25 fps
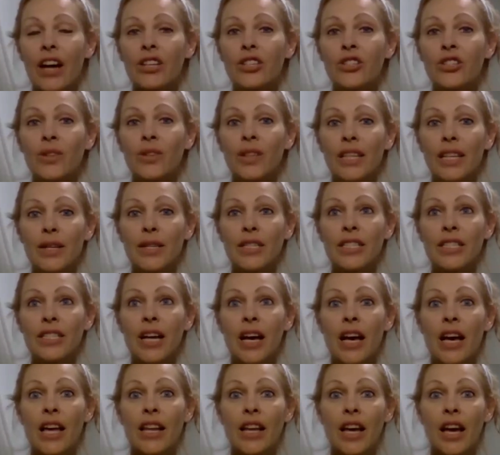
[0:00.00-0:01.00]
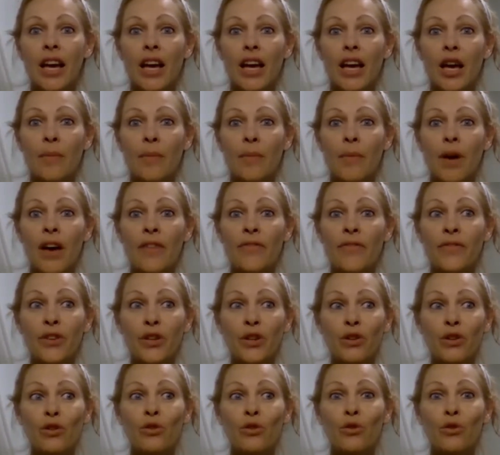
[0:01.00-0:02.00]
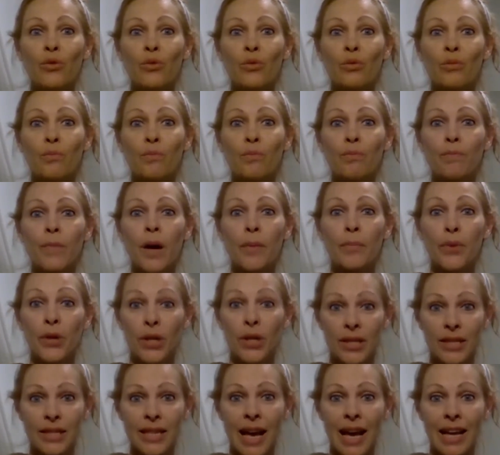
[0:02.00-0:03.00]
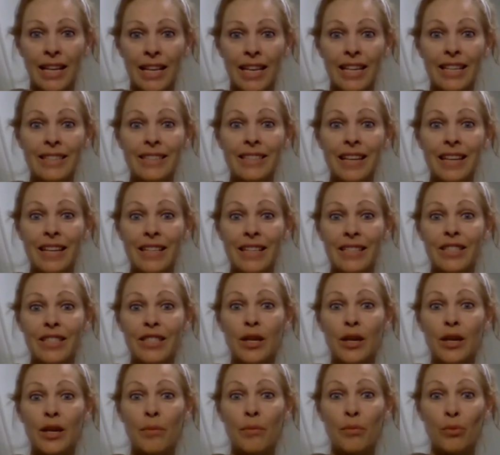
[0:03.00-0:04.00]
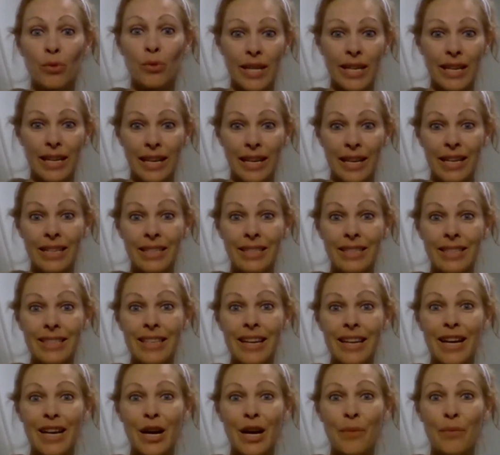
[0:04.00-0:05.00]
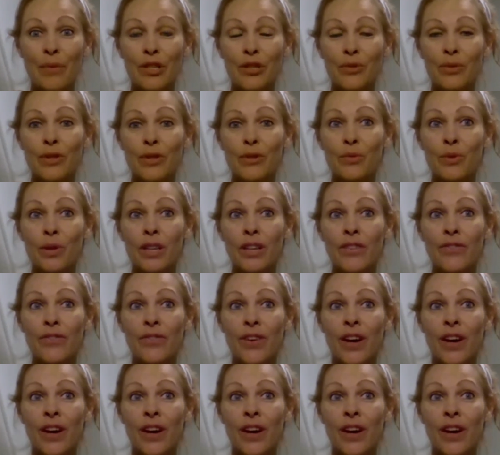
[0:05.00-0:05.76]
actually done a few book signings and some readings, which was really